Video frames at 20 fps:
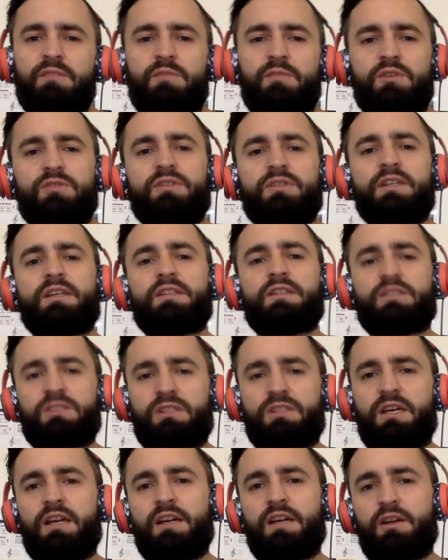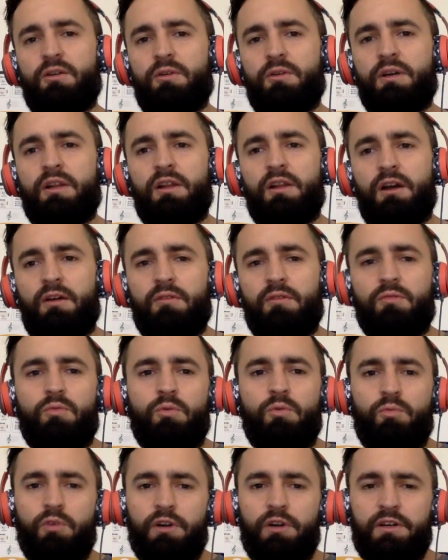the music and just kind of going along with
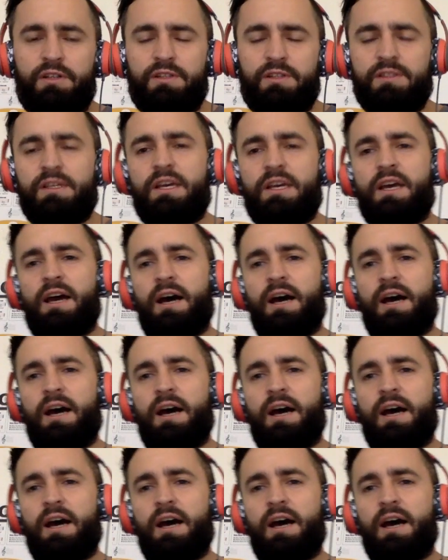what works.